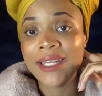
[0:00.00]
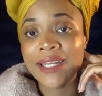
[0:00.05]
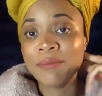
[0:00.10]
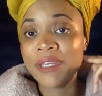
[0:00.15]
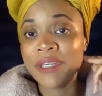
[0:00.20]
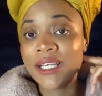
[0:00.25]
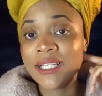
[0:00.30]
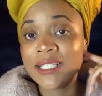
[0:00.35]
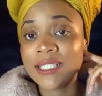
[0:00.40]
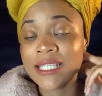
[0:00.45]
And
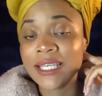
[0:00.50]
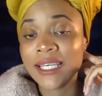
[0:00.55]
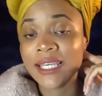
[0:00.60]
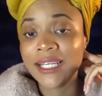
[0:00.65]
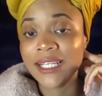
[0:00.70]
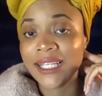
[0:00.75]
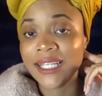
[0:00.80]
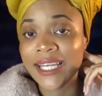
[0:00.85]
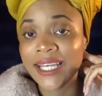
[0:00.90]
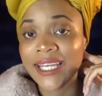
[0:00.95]
because it's
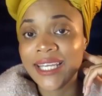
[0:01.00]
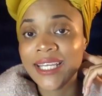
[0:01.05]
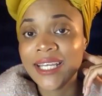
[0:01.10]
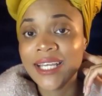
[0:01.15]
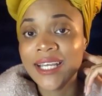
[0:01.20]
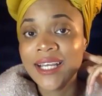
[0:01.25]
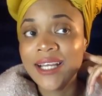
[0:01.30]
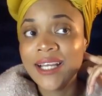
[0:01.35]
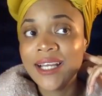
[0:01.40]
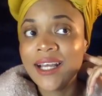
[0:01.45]
getting late,
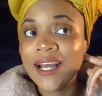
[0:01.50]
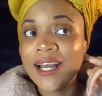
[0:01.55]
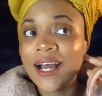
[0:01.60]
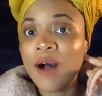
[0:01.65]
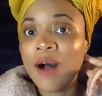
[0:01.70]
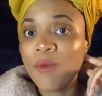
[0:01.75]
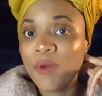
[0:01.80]
I